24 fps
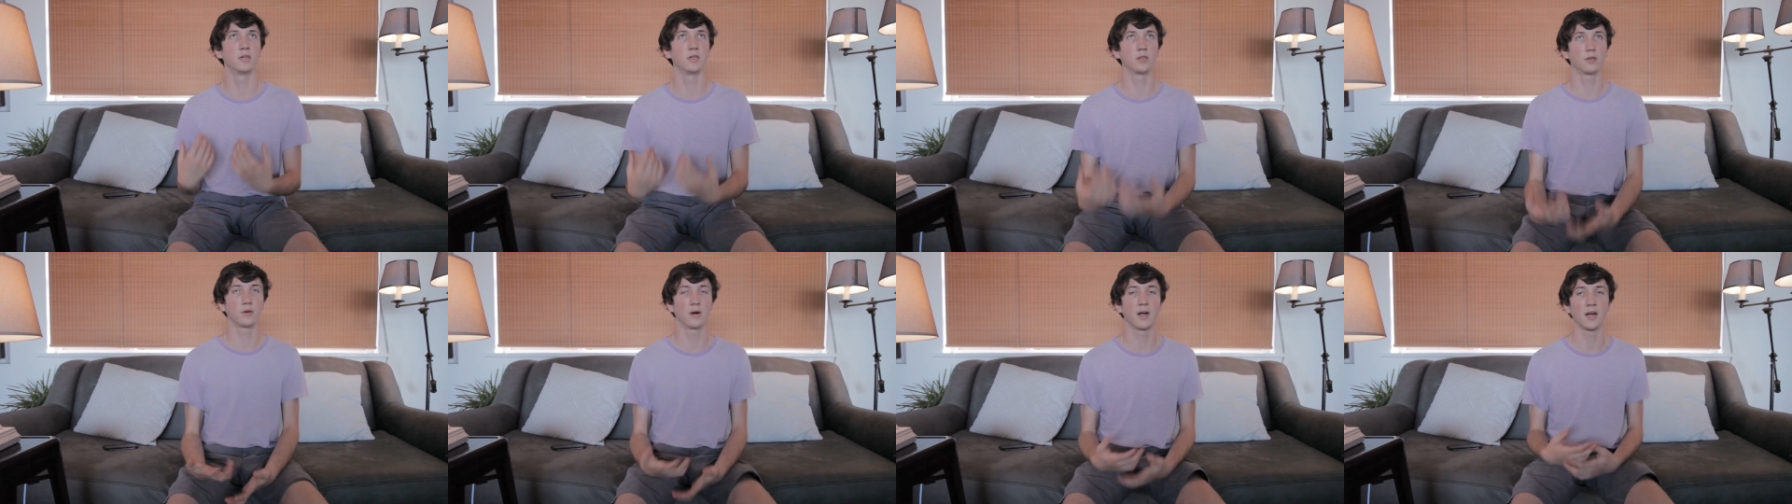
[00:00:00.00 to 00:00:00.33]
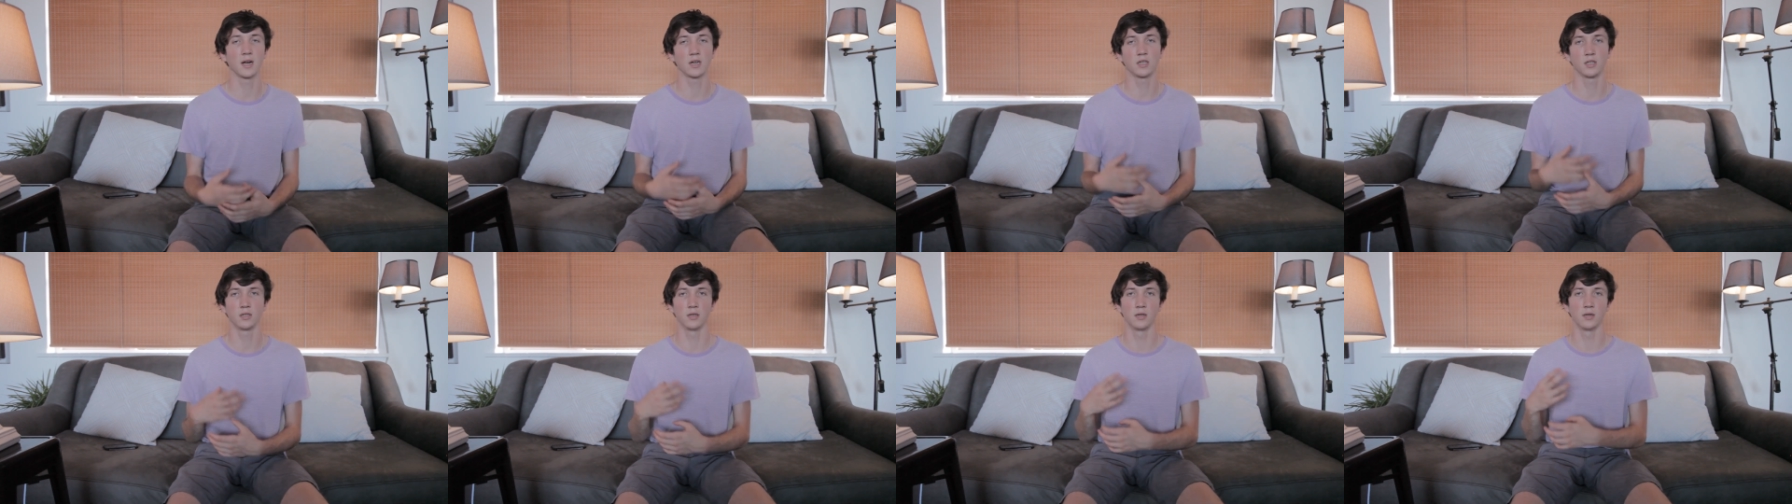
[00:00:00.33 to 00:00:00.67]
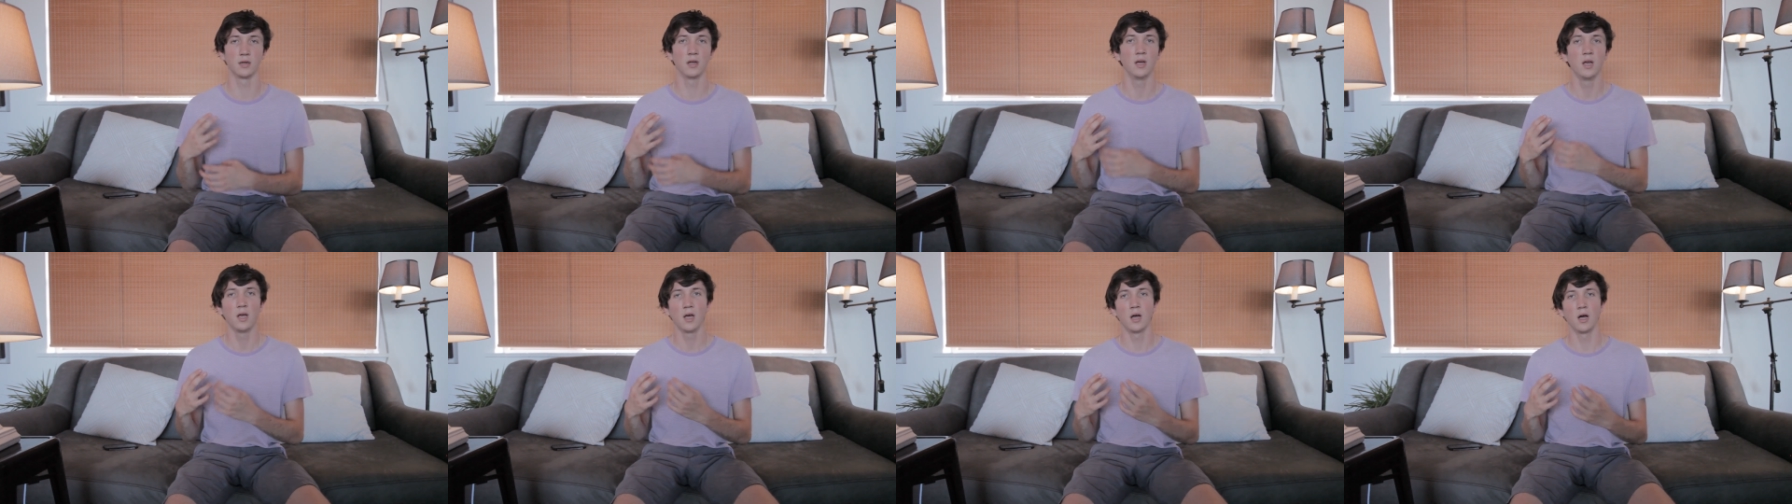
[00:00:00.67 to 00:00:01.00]

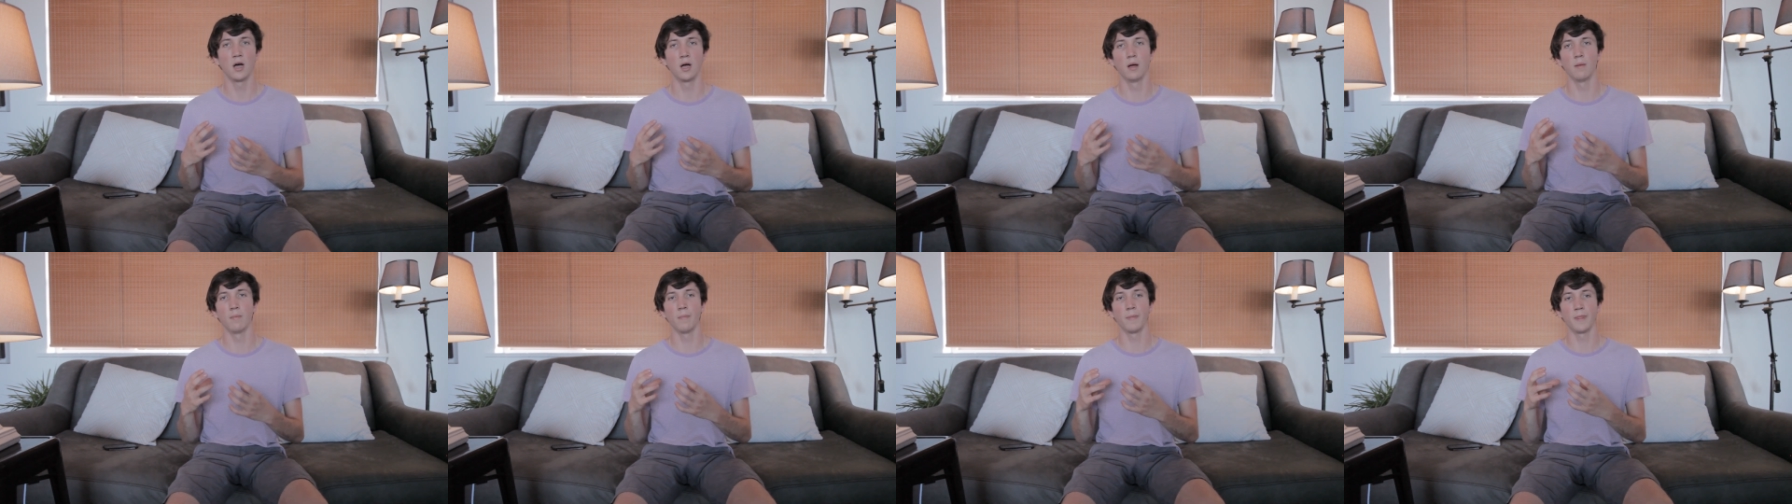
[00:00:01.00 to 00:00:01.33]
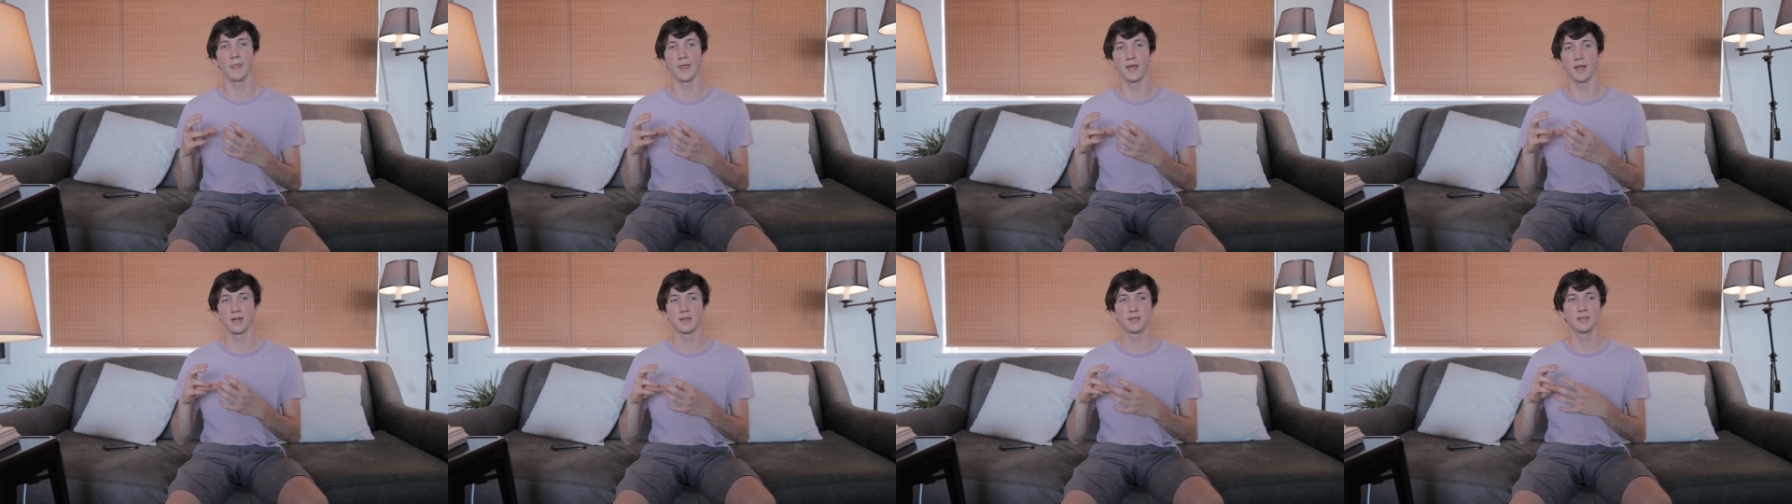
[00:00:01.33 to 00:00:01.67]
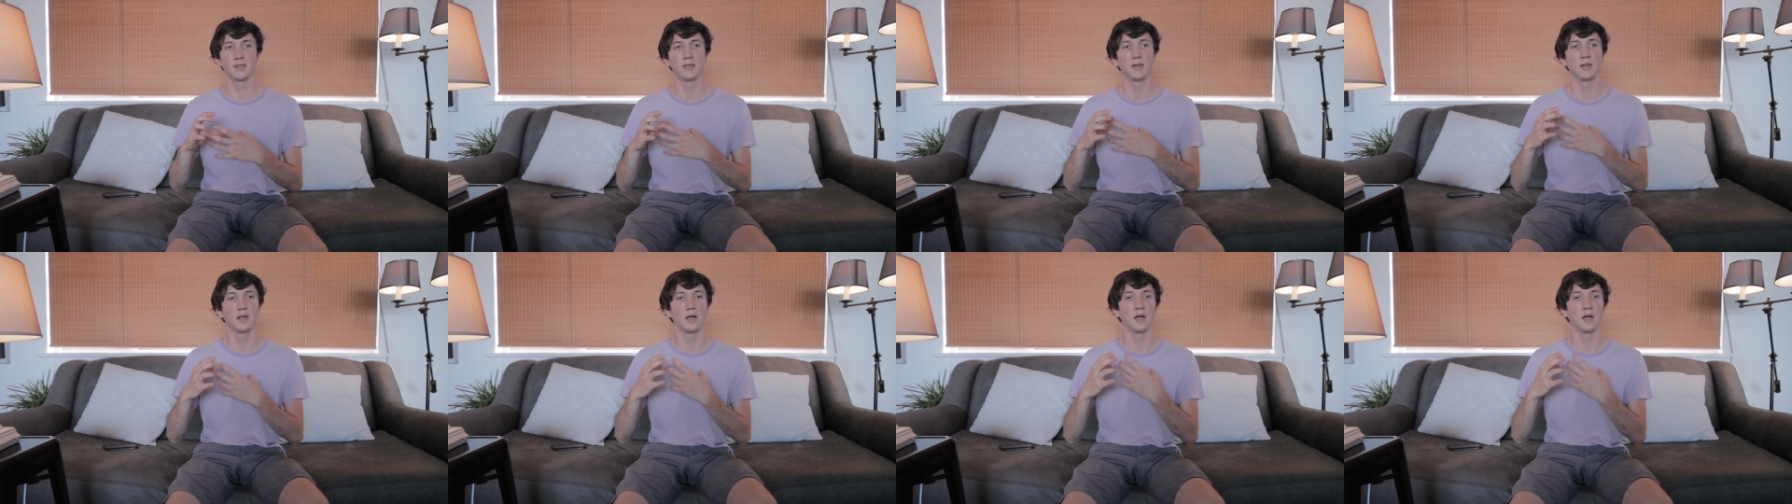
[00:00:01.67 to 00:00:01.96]
interaction that